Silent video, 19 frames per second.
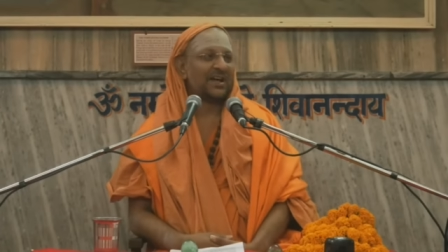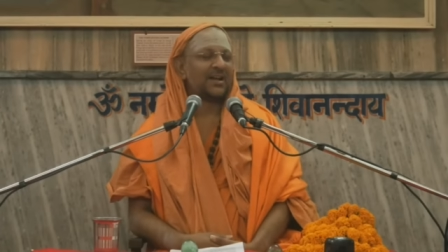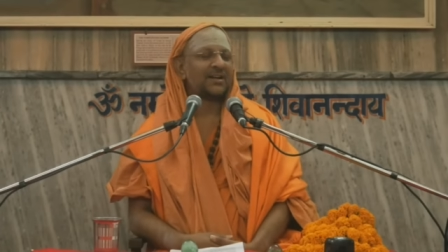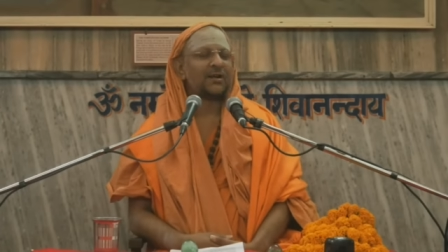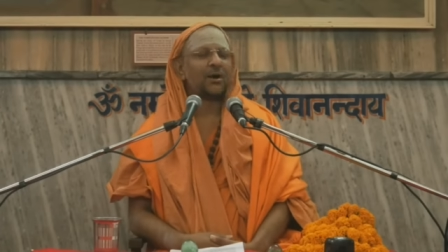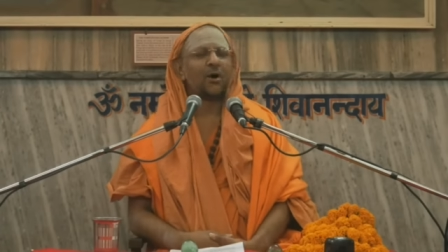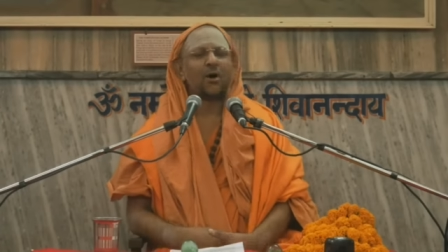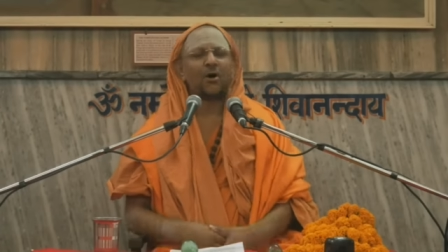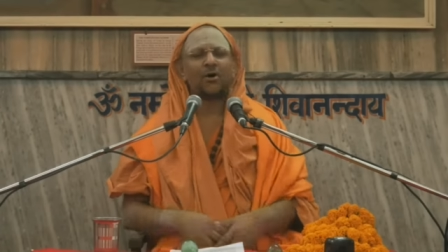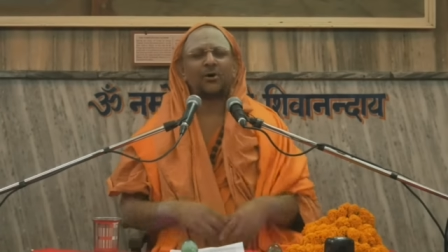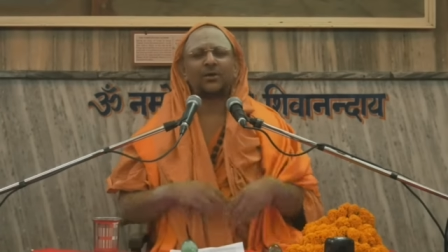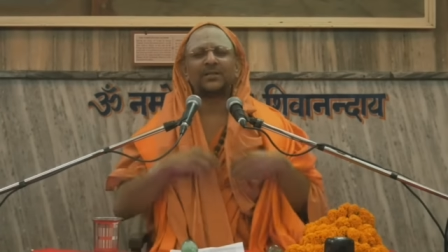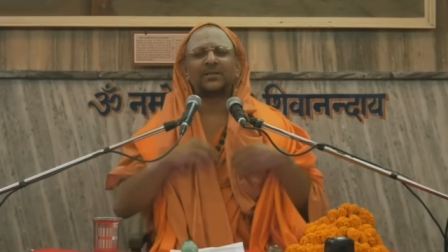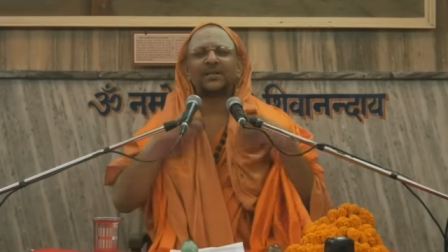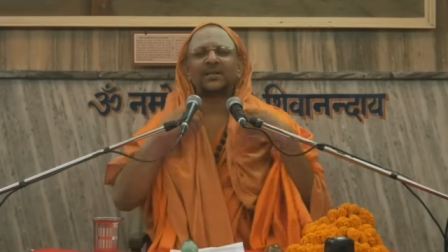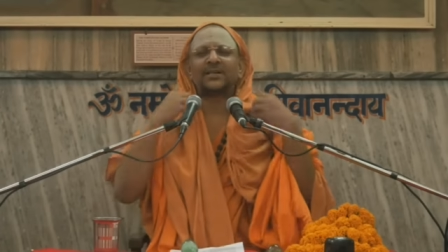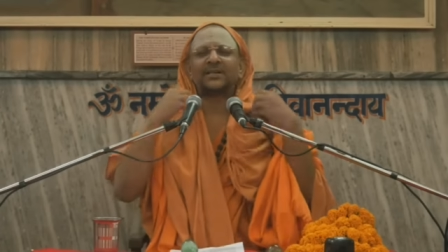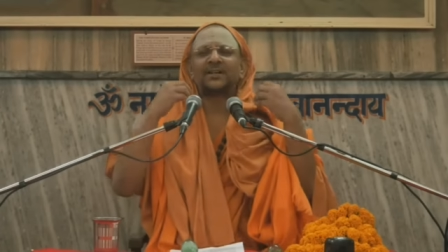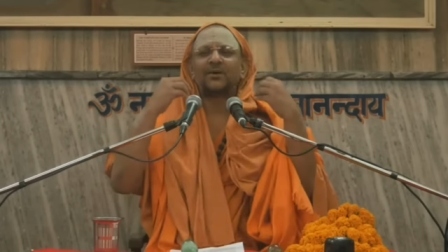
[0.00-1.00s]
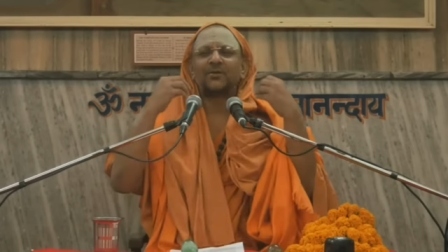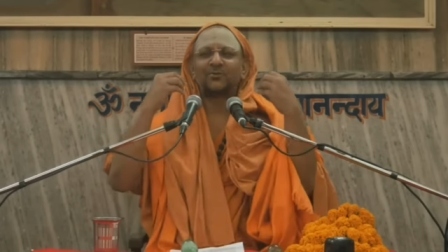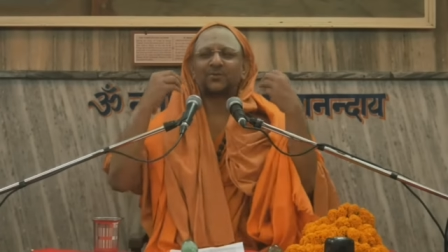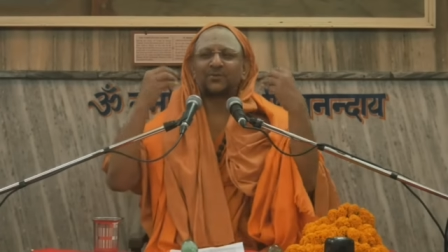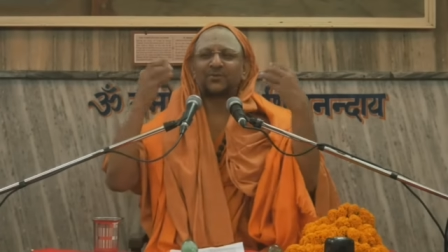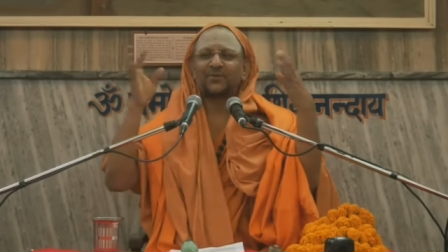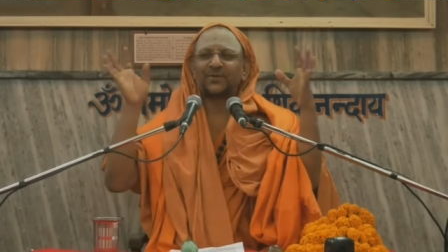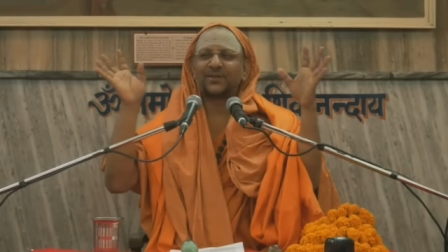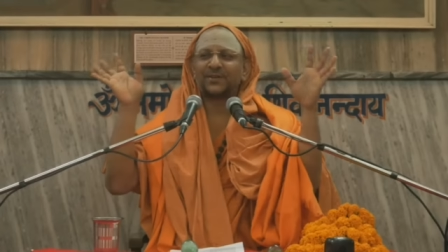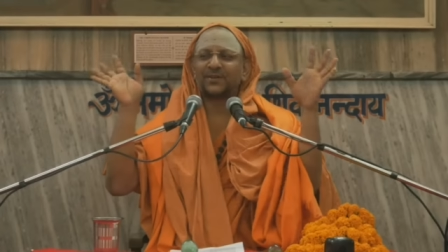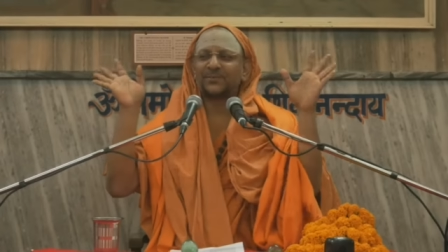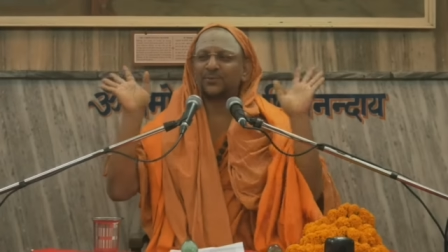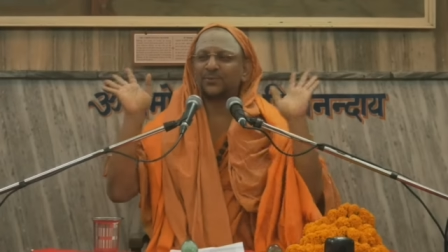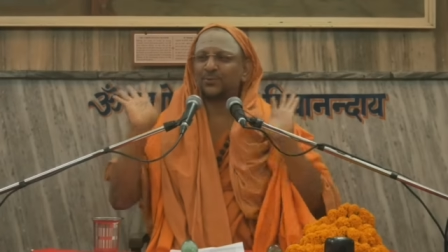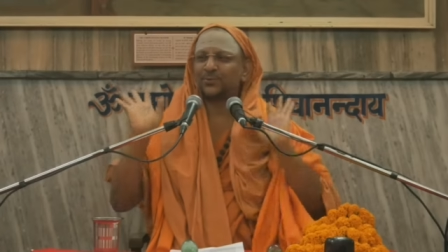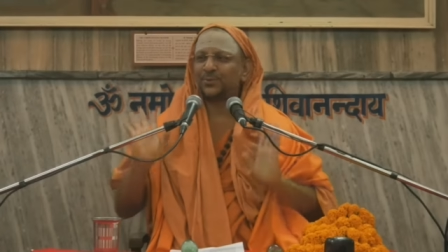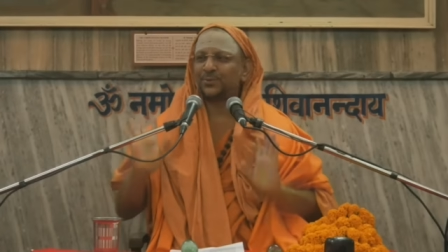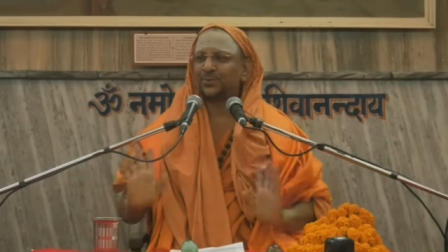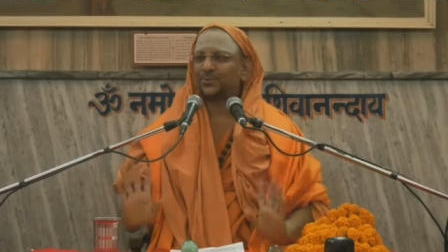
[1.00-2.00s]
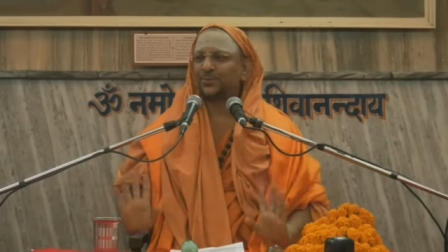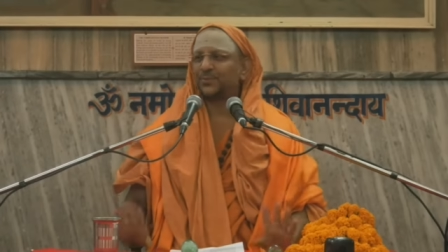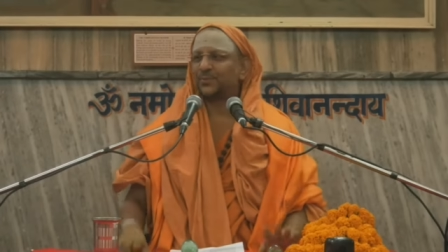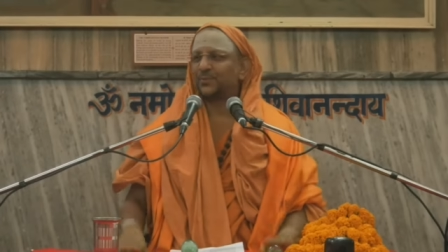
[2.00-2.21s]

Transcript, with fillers: And all their doubts were removed